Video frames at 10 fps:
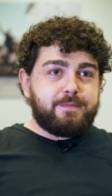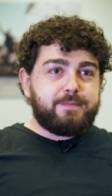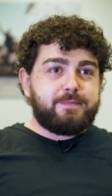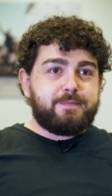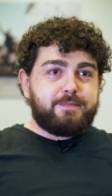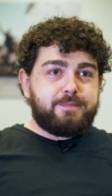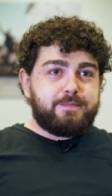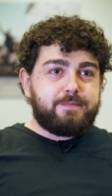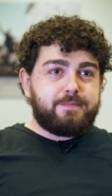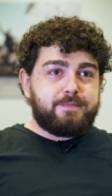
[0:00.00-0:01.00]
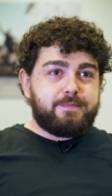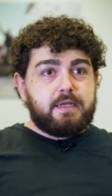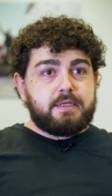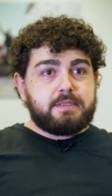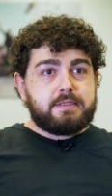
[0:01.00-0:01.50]
An example for that
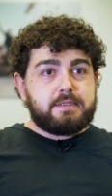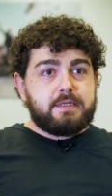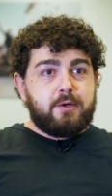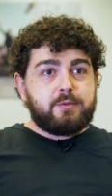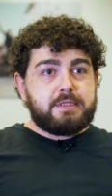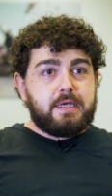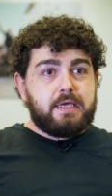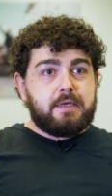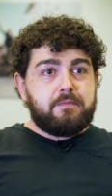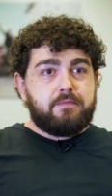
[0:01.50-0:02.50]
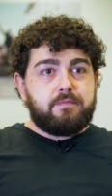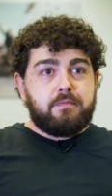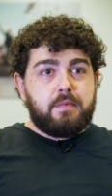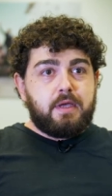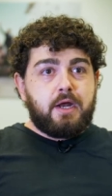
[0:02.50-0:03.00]
is, I would say,
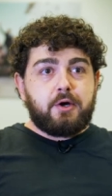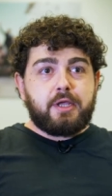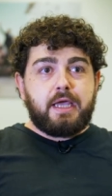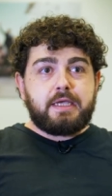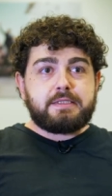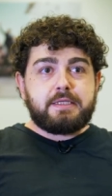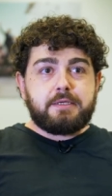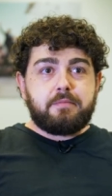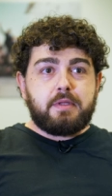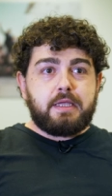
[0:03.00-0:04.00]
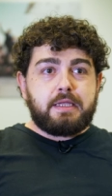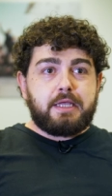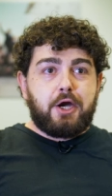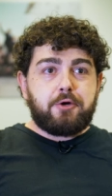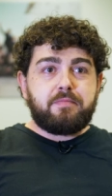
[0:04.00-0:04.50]
in our case, the, the
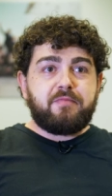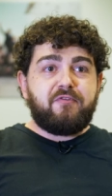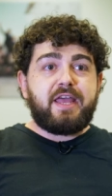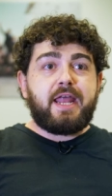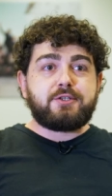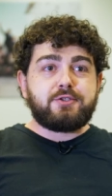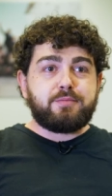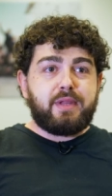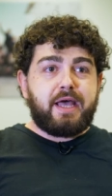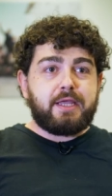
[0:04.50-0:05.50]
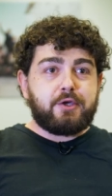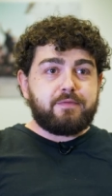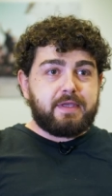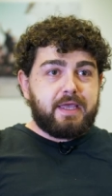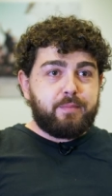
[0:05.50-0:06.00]
entire financial planning
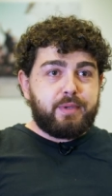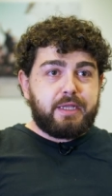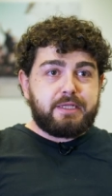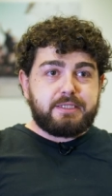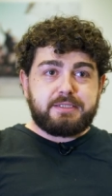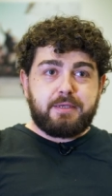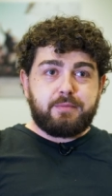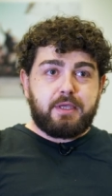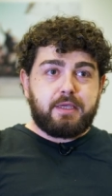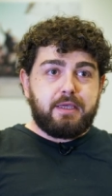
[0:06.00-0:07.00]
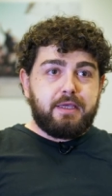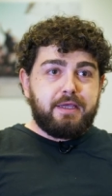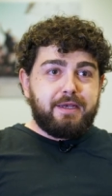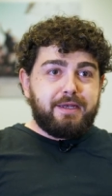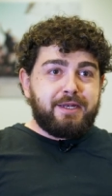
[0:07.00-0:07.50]
of the company. This is something
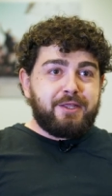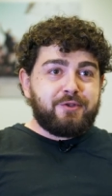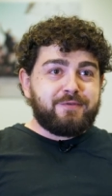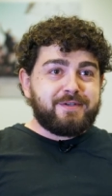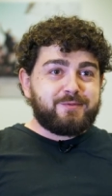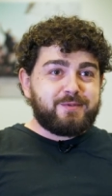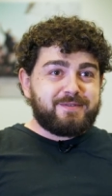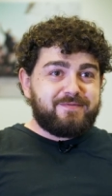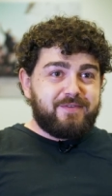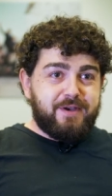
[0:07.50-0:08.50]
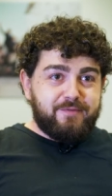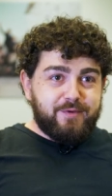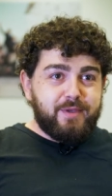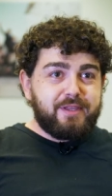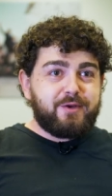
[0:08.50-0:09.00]
neither of us was very
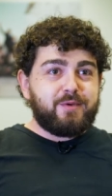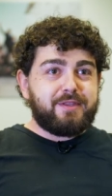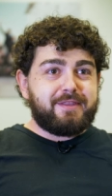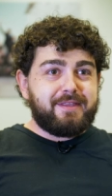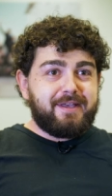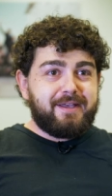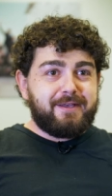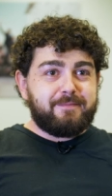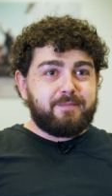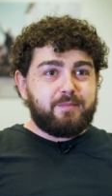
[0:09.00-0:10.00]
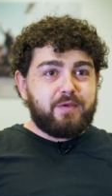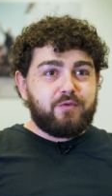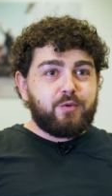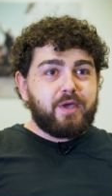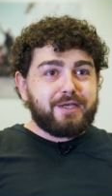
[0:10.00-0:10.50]
familiar with um,
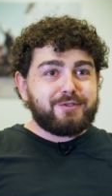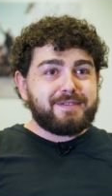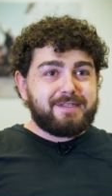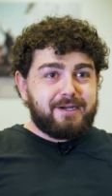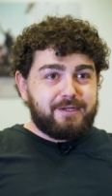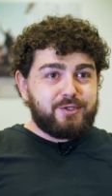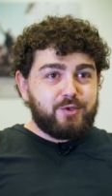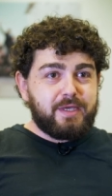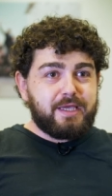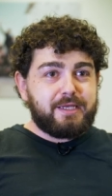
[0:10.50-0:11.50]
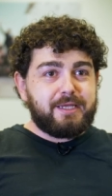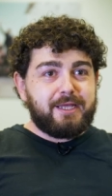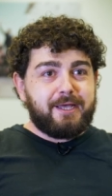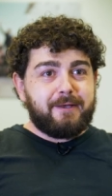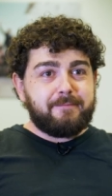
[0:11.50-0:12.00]
before we actually started doing it.
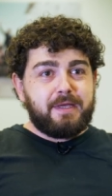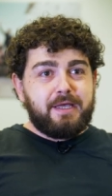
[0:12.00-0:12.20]
Uh,